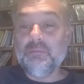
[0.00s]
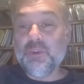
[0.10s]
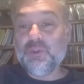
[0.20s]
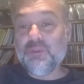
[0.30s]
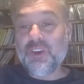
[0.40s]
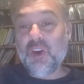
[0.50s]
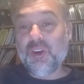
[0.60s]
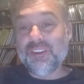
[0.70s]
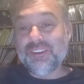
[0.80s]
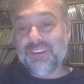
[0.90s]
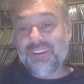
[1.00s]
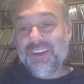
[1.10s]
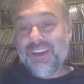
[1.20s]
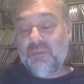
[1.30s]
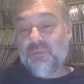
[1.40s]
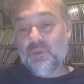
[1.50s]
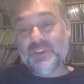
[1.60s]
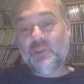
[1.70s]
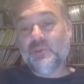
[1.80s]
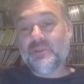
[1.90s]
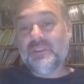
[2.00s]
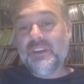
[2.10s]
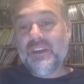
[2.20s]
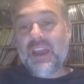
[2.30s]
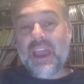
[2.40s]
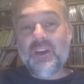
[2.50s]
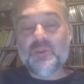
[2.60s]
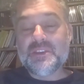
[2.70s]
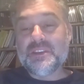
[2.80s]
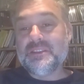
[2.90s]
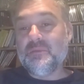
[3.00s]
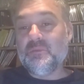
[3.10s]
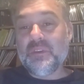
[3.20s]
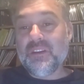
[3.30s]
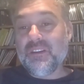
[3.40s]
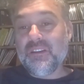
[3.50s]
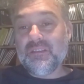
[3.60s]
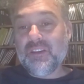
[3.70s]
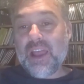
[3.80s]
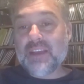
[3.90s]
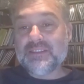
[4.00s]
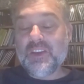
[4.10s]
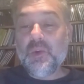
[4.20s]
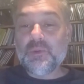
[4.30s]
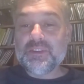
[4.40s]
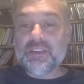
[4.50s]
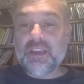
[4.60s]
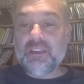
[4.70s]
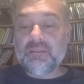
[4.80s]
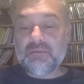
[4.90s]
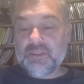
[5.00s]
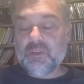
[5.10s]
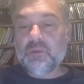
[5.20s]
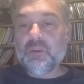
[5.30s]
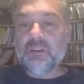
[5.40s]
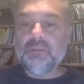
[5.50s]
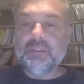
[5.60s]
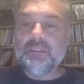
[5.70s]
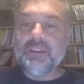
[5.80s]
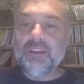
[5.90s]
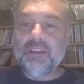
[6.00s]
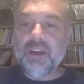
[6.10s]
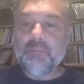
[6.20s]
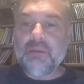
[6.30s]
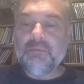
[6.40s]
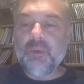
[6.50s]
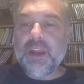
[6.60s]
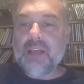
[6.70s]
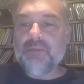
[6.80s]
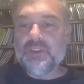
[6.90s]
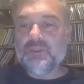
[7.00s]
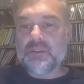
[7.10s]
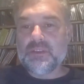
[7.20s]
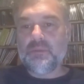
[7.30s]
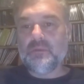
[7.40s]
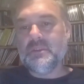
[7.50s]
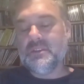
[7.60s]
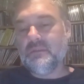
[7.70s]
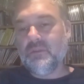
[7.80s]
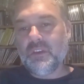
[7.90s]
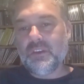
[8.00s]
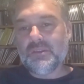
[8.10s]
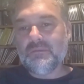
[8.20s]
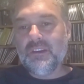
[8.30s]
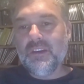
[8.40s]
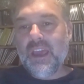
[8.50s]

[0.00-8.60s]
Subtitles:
Montreal musical ecosystem in the last years. And so I'm very glad that you accepted this invitation.